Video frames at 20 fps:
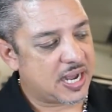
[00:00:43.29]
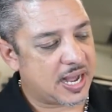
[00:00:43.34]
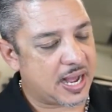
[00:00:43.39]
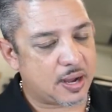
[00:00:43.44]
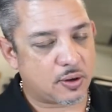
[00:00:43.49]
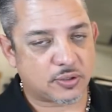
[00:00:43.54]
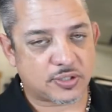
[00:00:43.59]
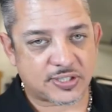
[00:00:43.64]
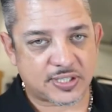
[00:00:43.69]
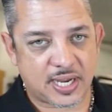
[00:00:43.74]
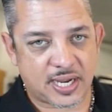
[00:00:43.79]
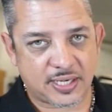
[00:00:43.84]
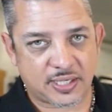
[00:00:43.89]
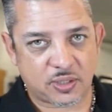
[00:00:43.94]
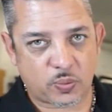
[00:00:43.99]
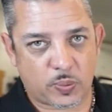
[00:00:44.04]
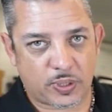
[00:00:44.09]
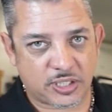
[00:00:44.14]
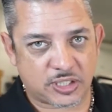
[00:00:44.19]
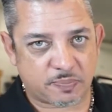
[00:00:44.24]
outside
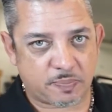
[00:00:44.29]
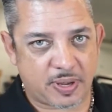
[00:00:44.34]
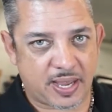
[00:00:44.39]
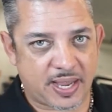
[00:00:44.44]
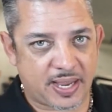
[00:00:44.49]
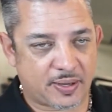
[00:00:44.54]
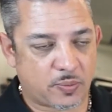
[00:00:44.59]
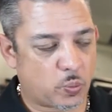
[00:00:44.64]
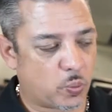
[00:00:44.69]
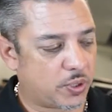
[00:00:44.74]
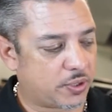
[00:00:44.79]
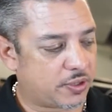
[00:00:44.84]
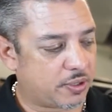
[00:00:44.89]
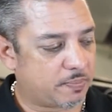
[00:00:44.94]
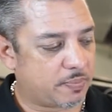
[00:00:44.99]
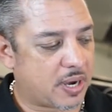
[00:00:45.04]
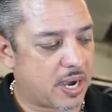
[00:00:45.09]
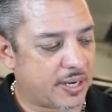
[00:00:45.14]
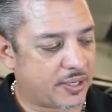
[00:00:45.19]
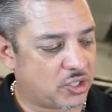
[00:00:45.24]
the waistband with
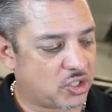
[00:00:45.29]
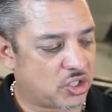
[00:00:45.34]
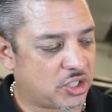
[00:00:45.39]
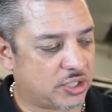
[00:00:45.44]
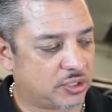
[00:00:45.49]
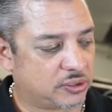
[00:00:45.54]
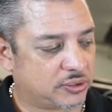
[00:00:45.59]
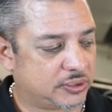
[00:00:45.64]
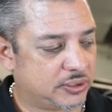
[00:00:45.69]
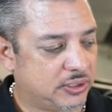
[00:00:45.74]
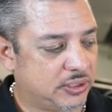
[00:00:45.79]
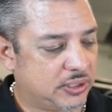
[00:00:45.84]
a body shield.